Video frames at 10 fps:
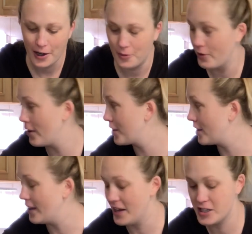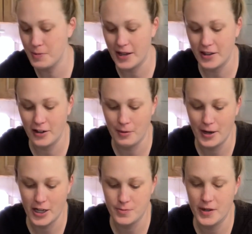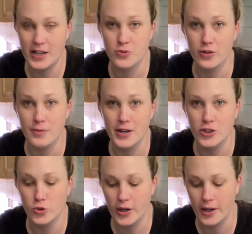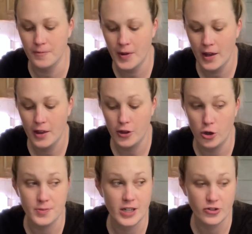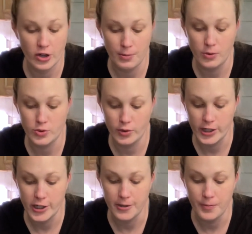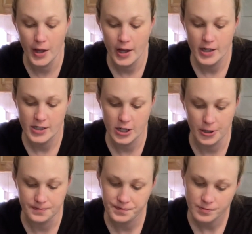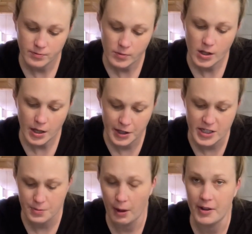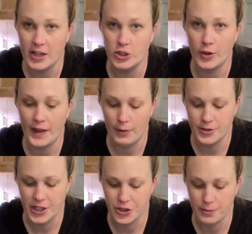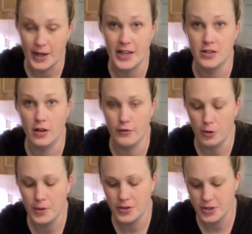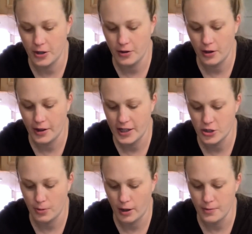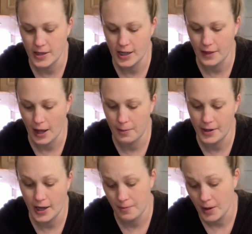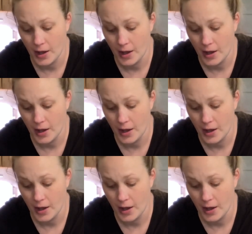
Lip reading: We've got the eggs back there that my husband has really been enjoying. The home style scramble was really good. So this is probably going to join that rotation. My kids love oatmeal, so the kids will probably be eating that. But yeah,